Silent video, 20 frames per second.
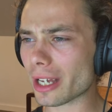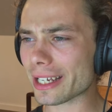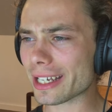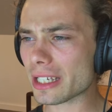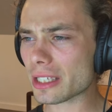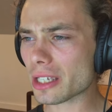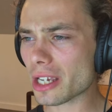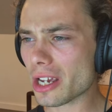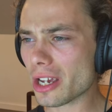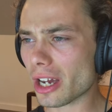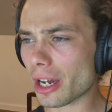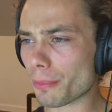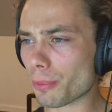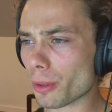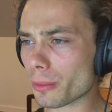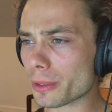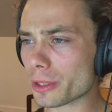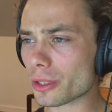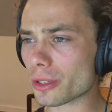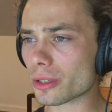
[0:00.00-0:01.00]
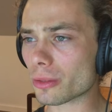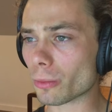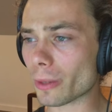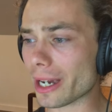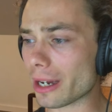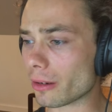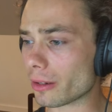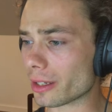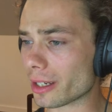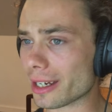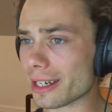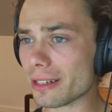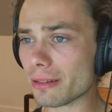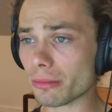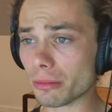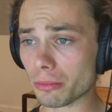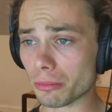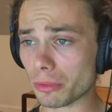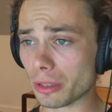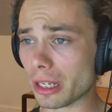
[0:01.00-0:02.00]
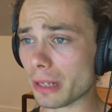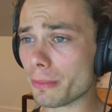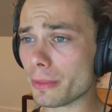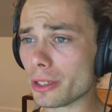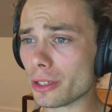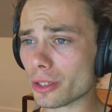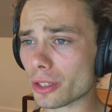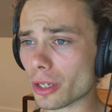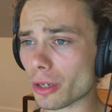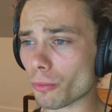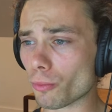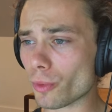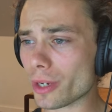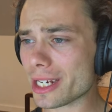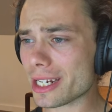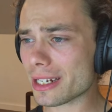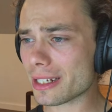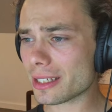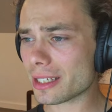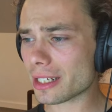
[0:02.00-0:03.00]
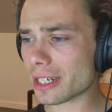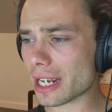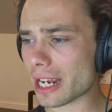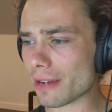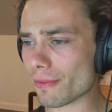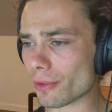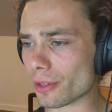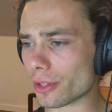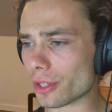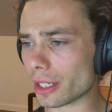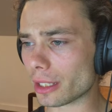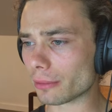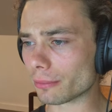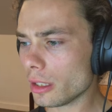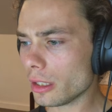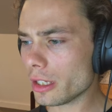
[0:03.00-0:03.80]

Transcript: I guess I'll probably just, wow, okay, let me just uh, reconsider everything.